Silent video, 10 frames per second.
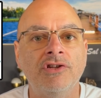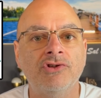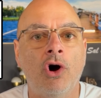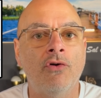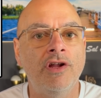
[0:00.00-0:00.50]
It's
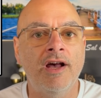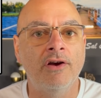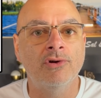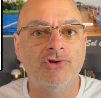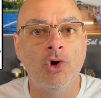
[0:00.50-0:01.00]
already
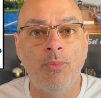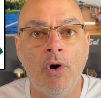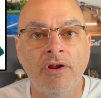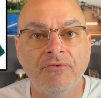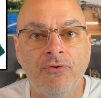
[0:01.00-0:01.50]
got your soap
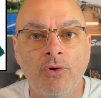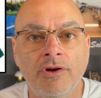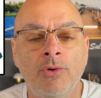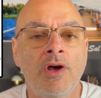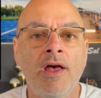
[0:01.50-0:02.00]
on it for
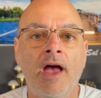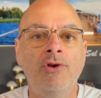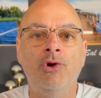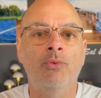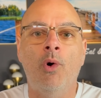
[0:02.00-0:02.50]
you, and
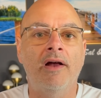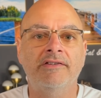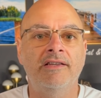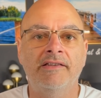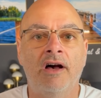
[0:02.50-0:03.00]
you can wash
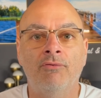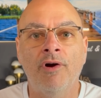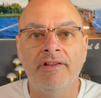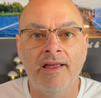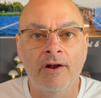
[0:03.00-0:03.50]
things out
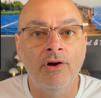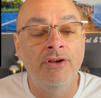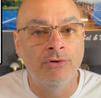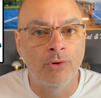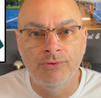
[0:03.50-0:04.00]
right there in
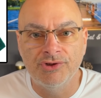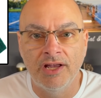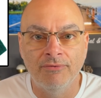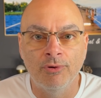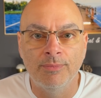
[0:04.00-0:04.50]
your own stateroom.